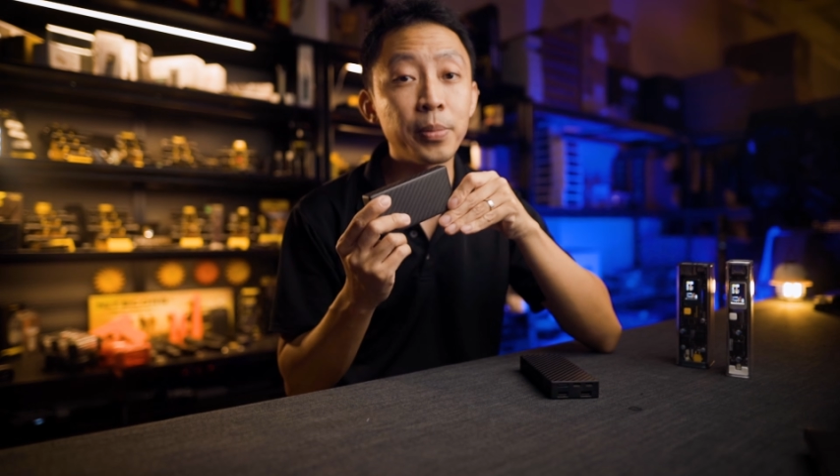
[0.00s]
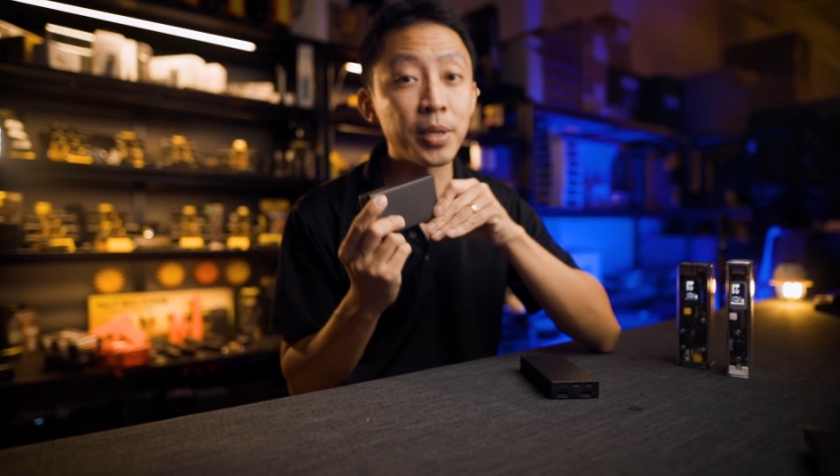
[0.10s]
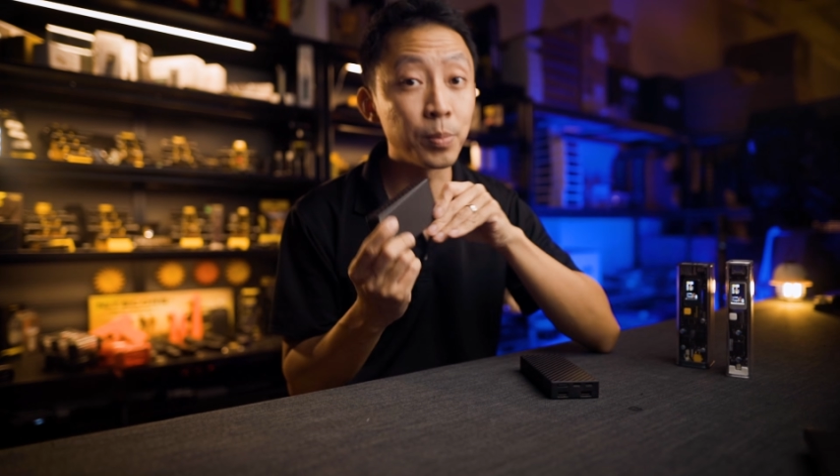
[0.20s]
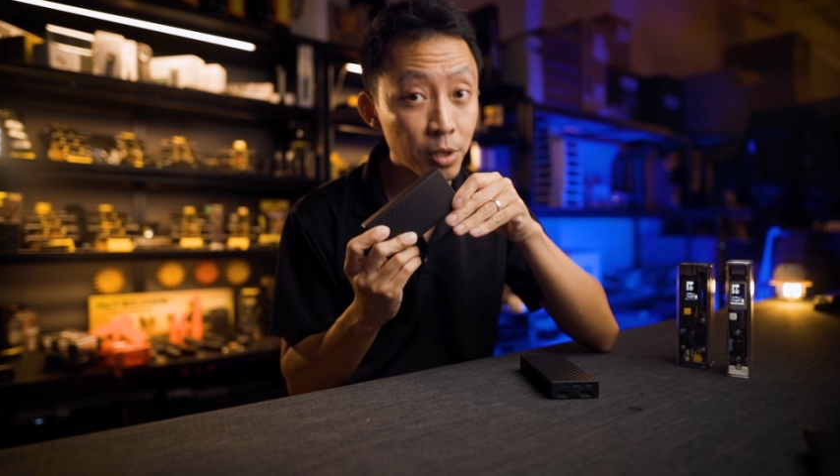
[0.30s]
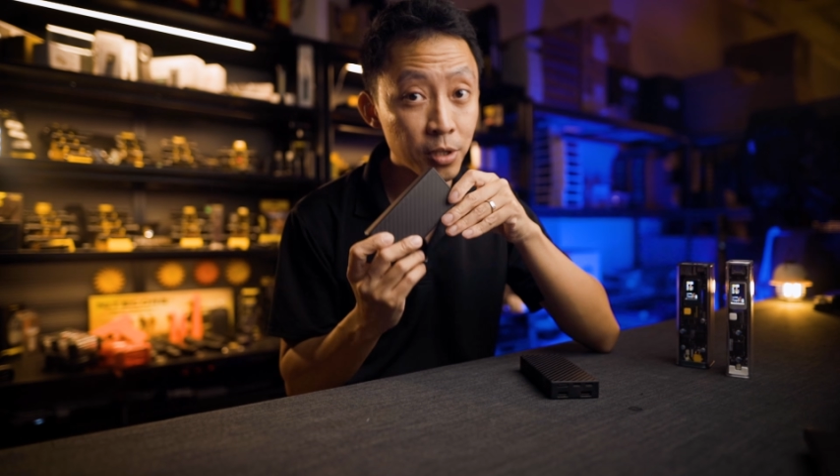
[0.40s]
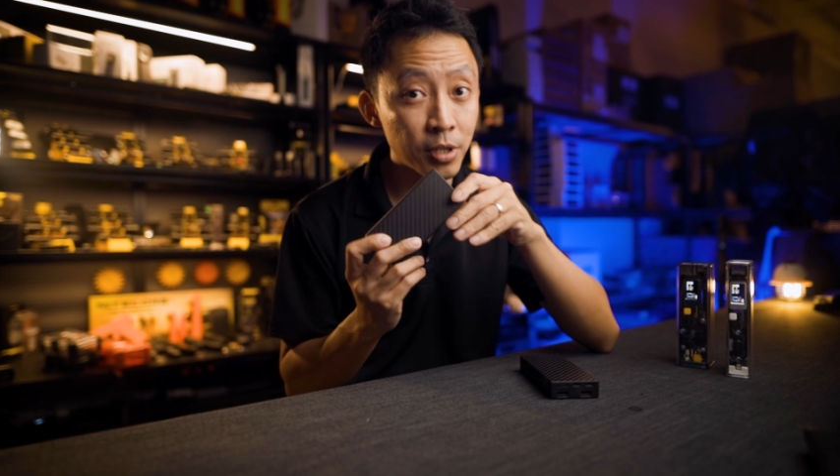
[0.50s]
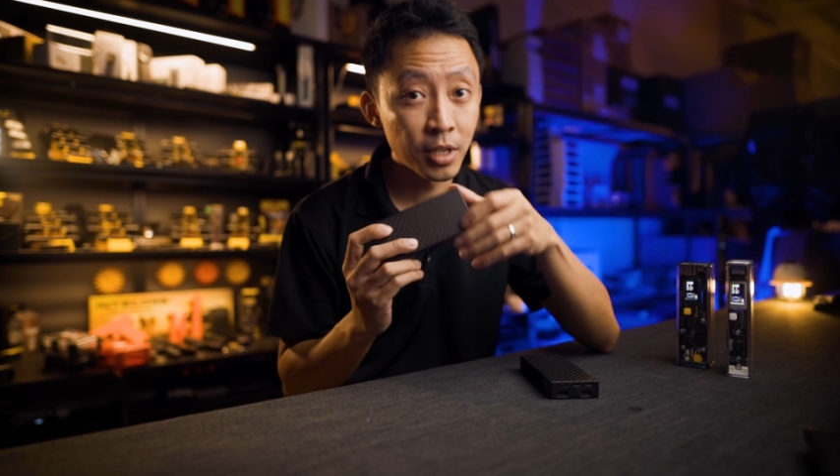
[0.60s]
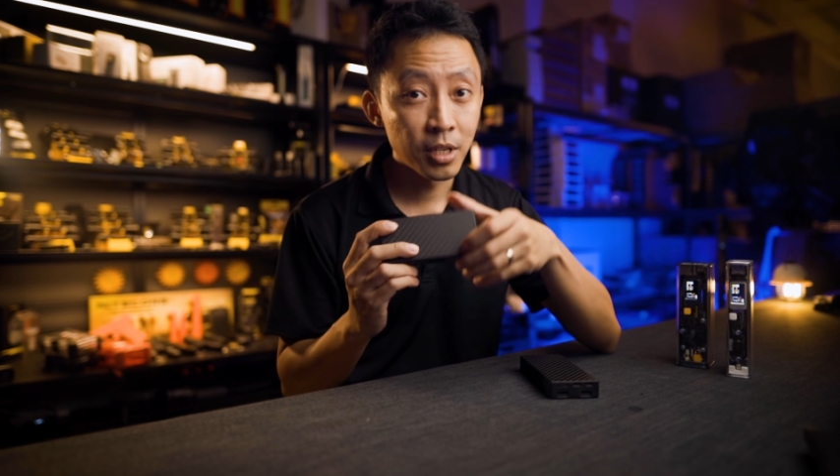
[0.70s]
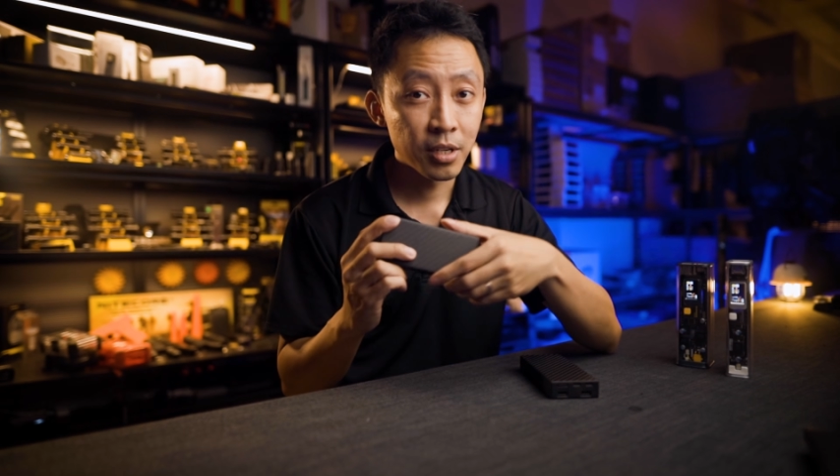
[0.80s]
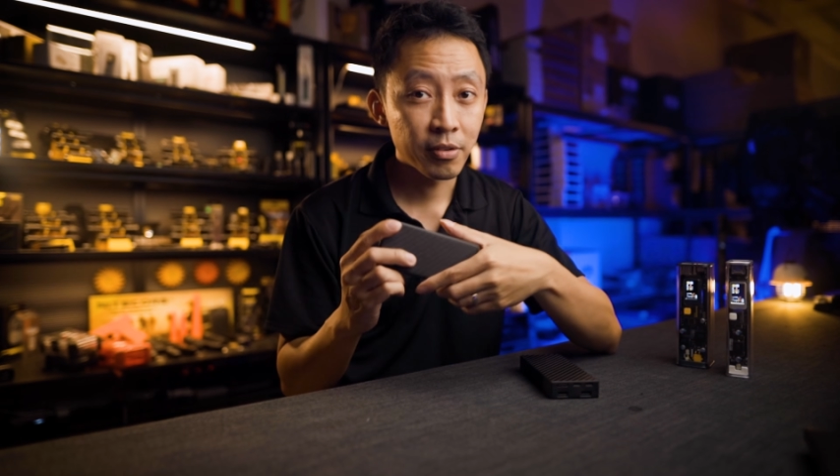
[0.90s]
bank more,
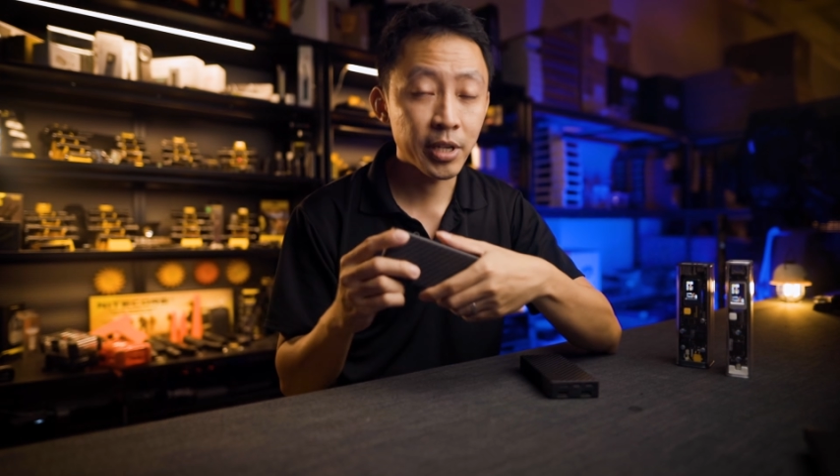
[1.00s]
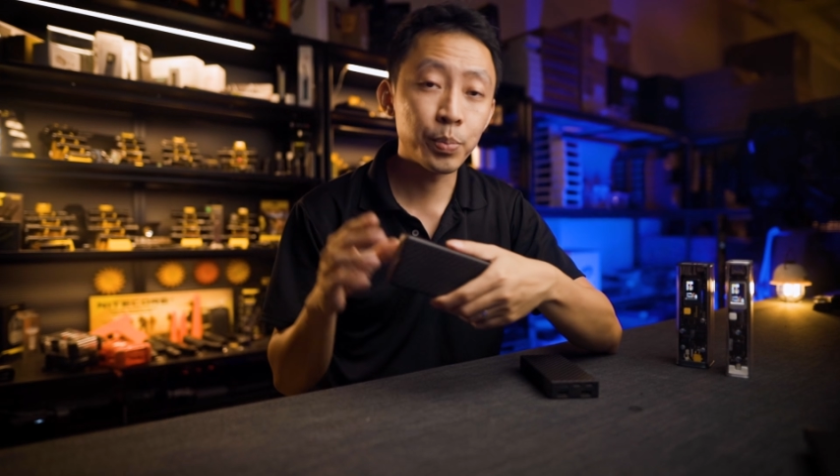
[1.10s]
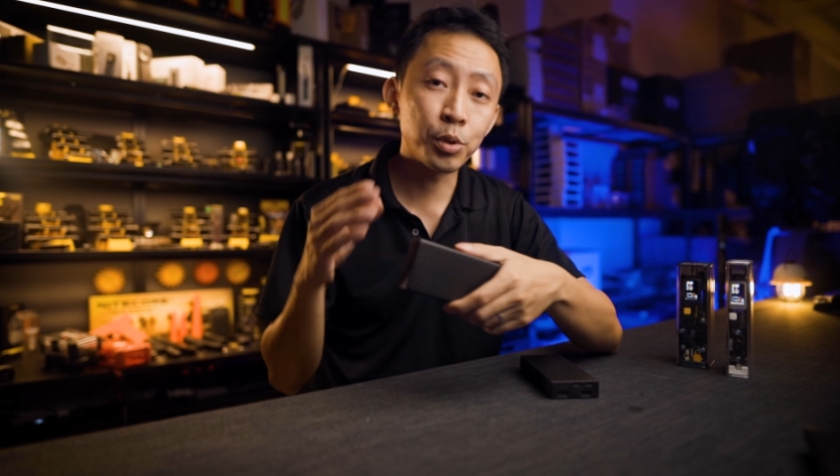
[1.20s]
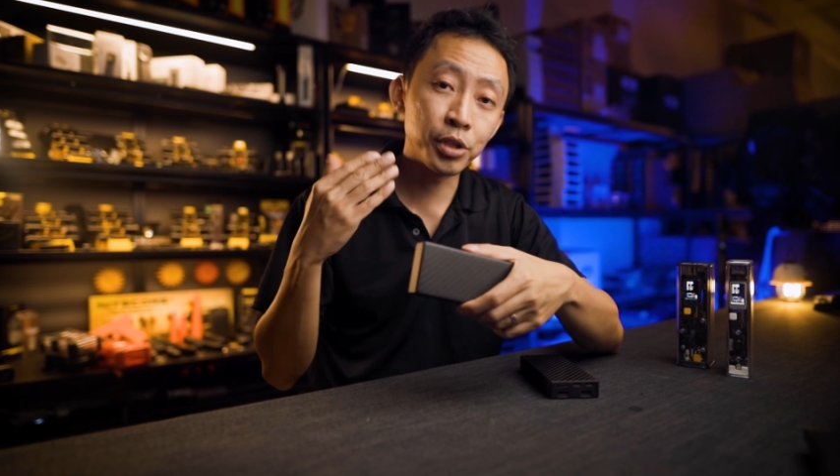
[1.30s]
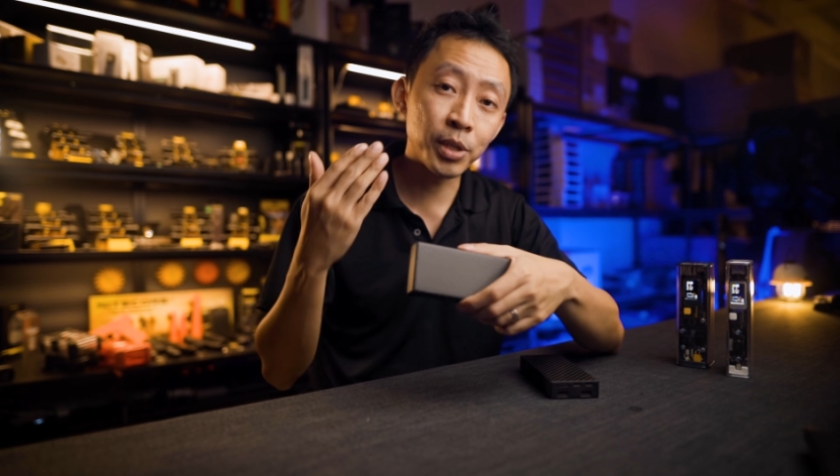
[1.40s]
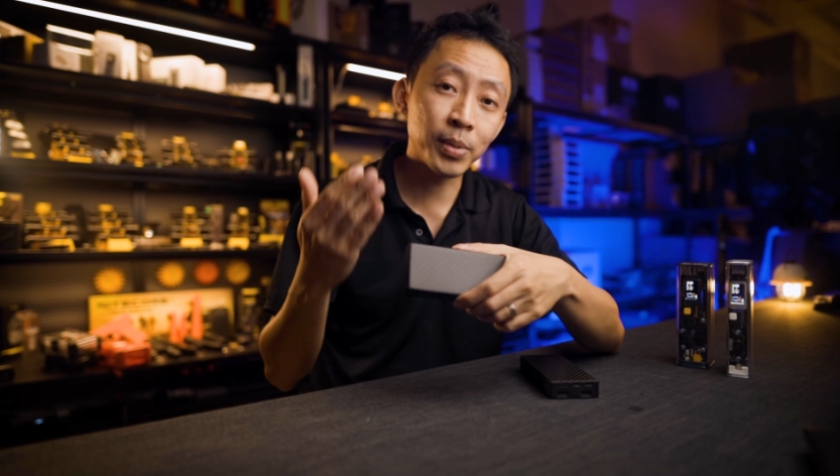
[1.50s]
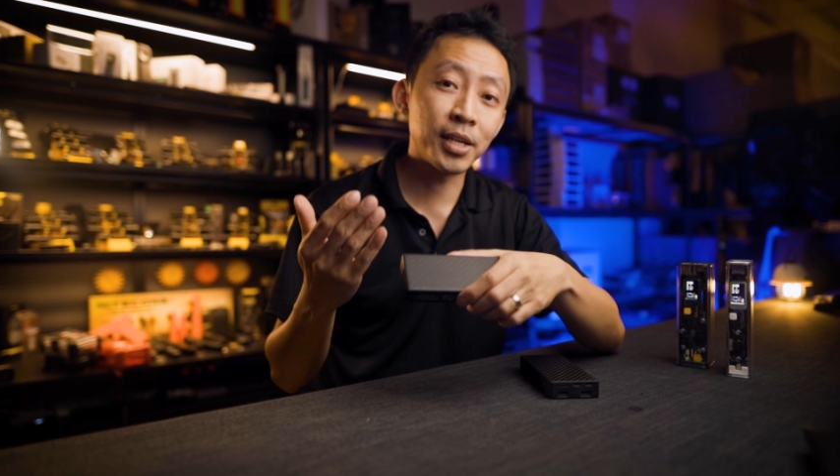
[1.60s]
right, pro tip,